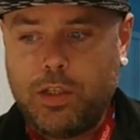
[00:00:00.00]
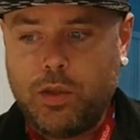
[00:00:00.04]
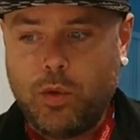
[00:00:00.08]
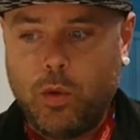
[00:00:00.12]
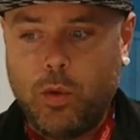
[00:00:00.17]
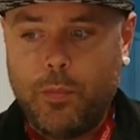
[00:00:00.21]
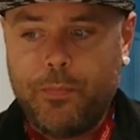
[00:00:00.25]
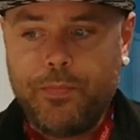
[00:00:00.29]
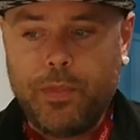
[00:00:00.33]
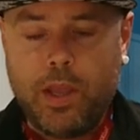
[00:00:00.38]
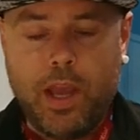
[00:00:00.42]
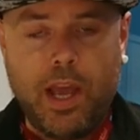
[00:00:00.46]

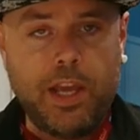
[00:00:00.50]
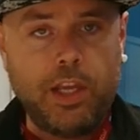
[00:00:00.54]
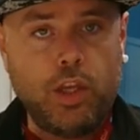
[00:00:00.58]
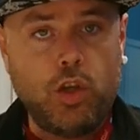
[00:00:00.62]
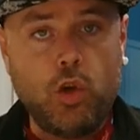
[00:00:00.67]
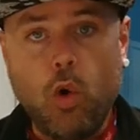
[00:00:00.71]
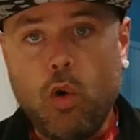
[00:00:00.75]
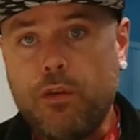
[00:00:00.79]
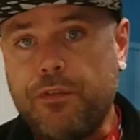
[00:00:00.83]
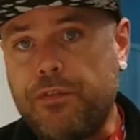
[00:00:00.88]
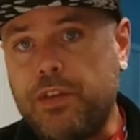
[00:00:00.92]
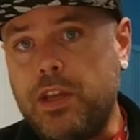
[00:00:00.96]
So uh,
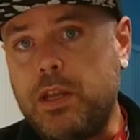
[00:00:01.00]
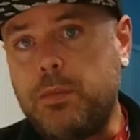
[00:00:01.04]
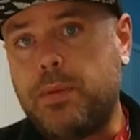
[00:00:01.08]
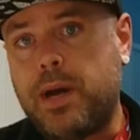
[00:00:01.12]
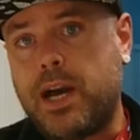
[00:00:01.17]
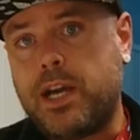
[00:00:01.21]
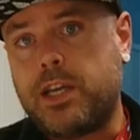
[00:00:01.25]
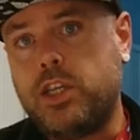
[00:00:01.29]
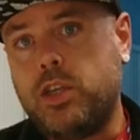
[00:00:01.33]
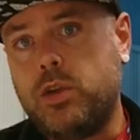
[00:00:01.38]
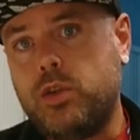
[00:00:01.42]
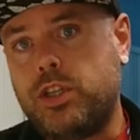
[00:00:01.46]
your
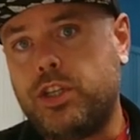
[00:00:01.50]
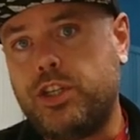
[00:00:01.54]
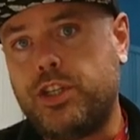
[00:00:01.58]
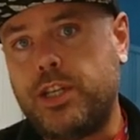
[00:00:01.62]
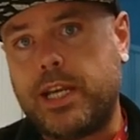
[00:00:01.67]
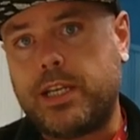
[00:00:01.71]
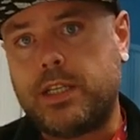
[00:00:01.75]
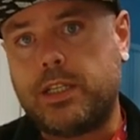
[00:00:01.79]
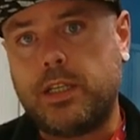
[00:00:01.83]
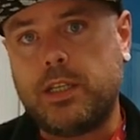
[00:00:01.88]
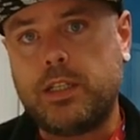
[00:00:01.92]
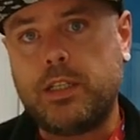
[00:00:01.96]
feedback, you
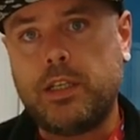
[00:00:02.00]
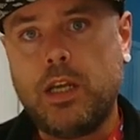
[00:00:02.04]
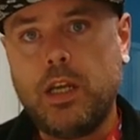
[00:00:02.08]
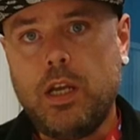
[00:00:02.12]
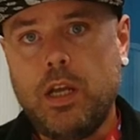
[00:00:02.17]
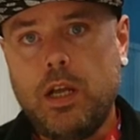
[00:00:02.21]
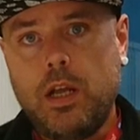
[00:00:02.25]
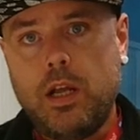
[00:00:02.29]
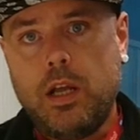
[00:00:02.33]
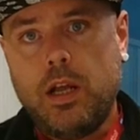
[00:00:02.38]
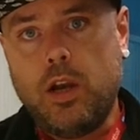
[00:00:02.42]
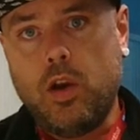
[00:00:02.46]
suggested,
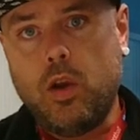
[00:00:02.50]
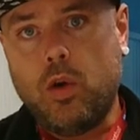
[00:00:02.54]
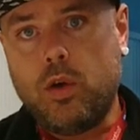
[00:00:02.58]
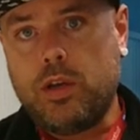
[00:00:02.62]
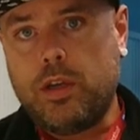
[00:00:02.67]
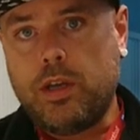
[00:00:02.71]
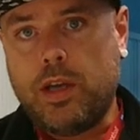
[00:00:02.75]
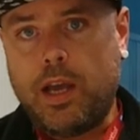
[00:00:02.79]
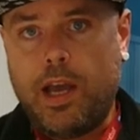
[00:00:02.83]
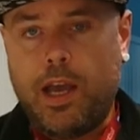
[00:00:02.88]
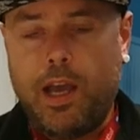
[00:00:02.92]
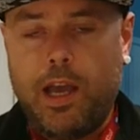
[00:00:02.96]

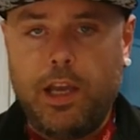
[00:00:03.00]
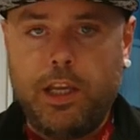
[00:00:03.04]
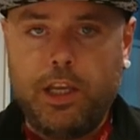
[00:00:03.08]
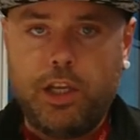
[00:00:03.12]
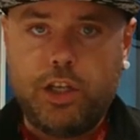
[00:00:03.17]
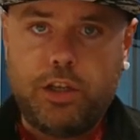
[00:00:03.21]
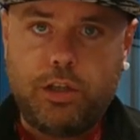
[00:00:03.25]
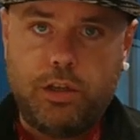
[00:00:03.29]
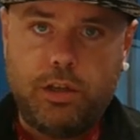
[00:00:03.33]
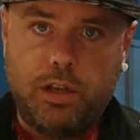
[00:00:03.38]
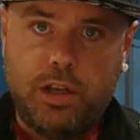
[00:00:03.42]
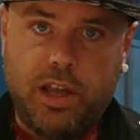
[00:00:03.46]
look, uh, you
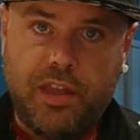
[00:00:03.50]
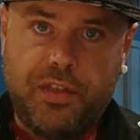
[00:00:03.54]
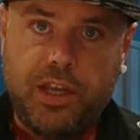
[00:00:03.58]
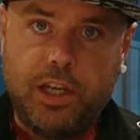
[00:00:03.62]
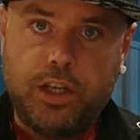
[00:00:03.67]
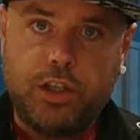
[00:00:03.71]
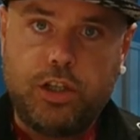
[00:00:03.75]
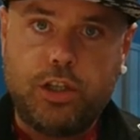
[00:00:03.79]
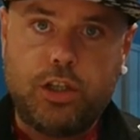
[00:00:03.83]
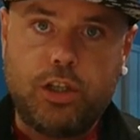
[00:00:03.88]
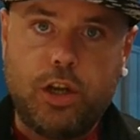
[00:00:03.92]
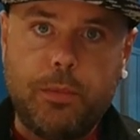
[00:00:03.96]
sh I
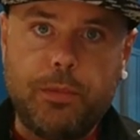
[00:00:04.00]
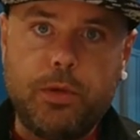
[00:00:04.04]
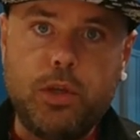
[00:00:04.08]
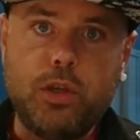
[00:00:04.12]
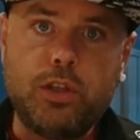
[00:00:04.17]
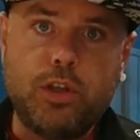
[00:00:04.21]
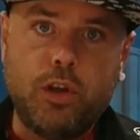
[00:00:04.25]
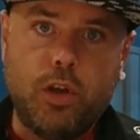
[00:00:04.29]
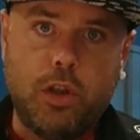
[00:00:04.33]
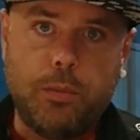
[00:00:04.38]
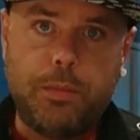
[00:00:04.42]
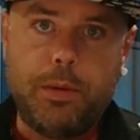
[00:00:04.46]
think you should stop
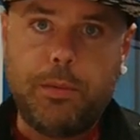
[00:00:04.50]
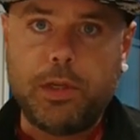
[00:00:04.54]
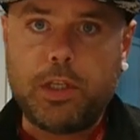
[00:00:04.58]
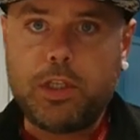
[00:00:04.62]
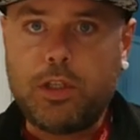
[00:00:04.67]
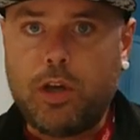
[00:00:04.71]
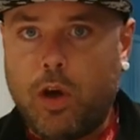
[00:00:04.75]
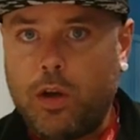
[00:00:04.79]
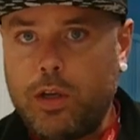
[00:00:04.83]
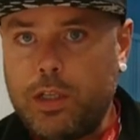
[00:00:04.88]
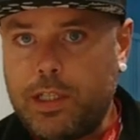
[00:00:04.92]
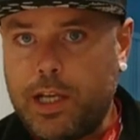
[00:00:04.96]
using other
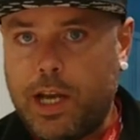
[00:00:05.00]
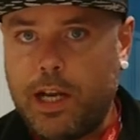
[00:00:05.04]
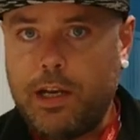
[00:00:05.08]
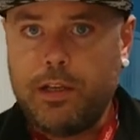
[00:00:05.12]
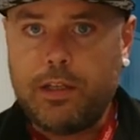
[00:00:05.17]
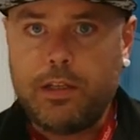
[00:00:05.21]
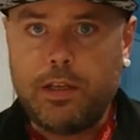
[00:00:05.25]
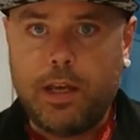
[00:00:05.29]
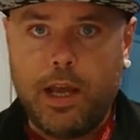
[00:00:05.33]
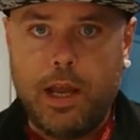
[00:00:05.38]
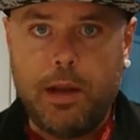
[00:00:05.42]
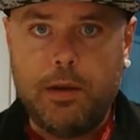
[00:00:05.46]
people's
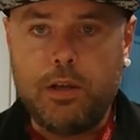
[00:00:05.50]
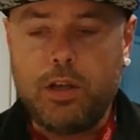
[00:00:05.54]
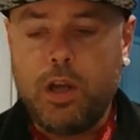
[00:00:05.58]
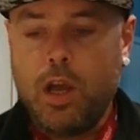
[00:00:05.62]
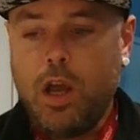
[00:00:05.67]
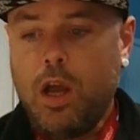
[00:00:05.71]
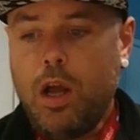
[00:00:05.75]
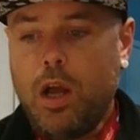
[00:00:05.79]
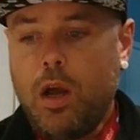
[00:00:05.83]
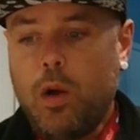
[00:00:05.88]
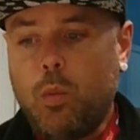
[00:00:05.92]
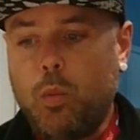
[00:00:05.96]
content, and
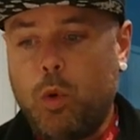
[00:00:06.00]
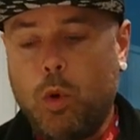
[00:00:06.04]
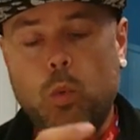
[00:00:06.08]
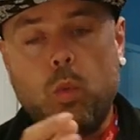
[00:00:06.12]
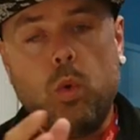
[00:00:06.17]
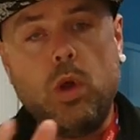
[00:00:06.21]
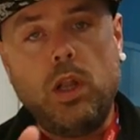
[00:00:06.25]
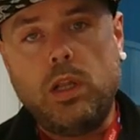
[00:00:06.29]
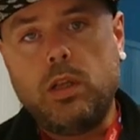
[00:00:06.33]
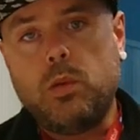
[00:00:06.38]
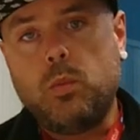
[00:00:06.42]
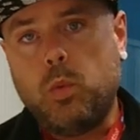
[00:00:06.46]
we
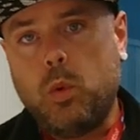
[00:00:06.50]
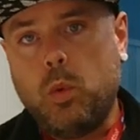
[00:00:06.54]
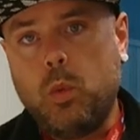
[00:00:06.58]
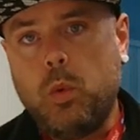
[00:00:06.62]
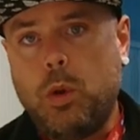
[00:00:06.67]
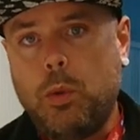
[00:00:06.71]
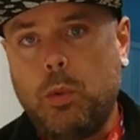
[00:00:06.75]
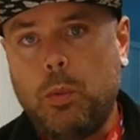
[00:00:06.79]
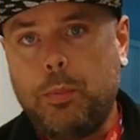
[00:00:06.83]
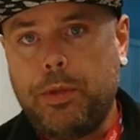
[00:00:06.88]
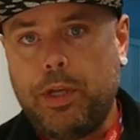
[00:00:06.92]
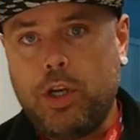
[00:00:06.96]
will we
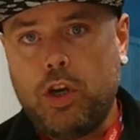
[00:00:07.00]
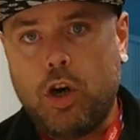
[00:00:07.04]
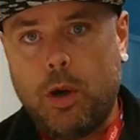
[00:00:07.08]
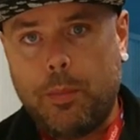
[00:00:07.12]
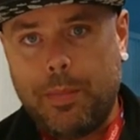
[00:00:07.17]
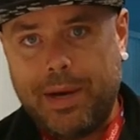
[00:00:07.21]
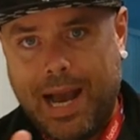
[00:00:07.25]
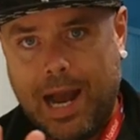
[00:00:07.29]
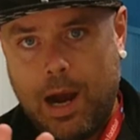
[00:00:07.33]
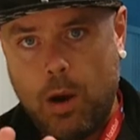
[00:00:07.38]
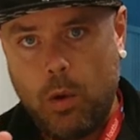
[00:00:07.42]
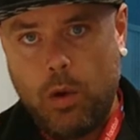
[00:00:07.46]
will be
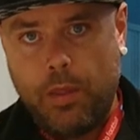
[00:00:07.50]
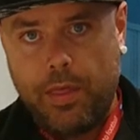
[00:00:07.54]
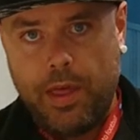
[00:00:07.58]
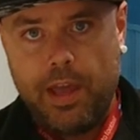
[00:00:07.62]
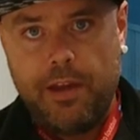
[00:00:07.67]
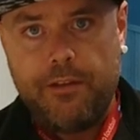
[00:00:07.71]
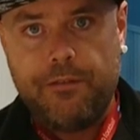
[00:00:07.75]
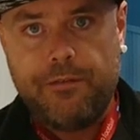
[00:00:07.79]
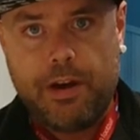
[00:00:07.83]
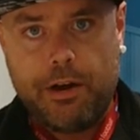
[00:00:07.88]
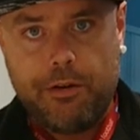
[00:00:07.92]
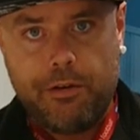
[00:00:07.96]
coming out of
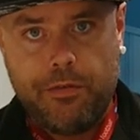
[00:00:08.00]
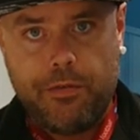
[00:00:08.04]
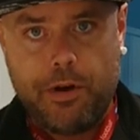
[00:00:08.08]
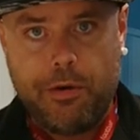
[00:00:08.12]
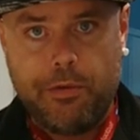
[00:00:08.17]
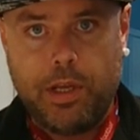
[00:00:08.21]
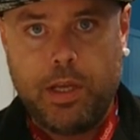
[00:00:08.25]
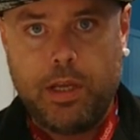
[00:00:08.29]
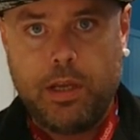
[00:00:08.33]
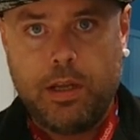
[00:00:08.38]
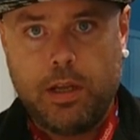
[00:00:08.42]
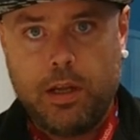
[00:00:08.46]
there very
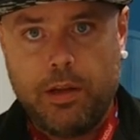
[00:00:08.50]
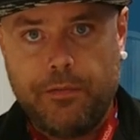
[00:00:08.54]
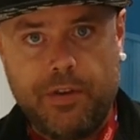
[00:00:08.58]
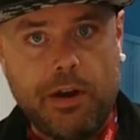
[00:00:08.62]
very.